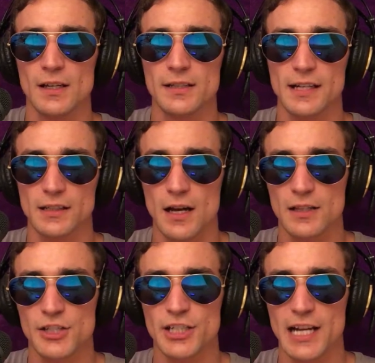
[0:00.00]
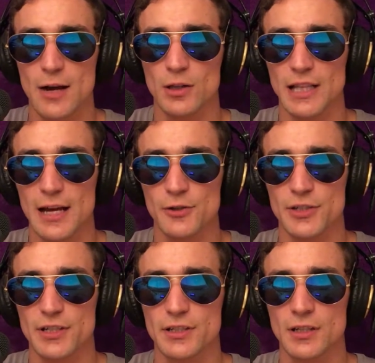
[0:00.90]
Technology now
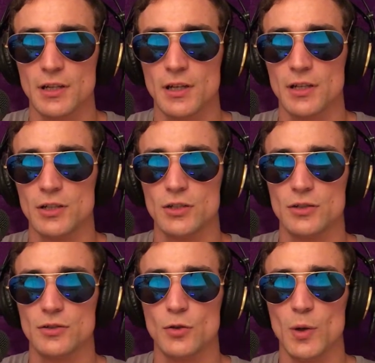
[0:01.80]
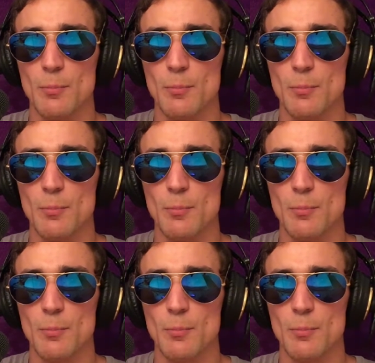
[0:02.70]
allows us to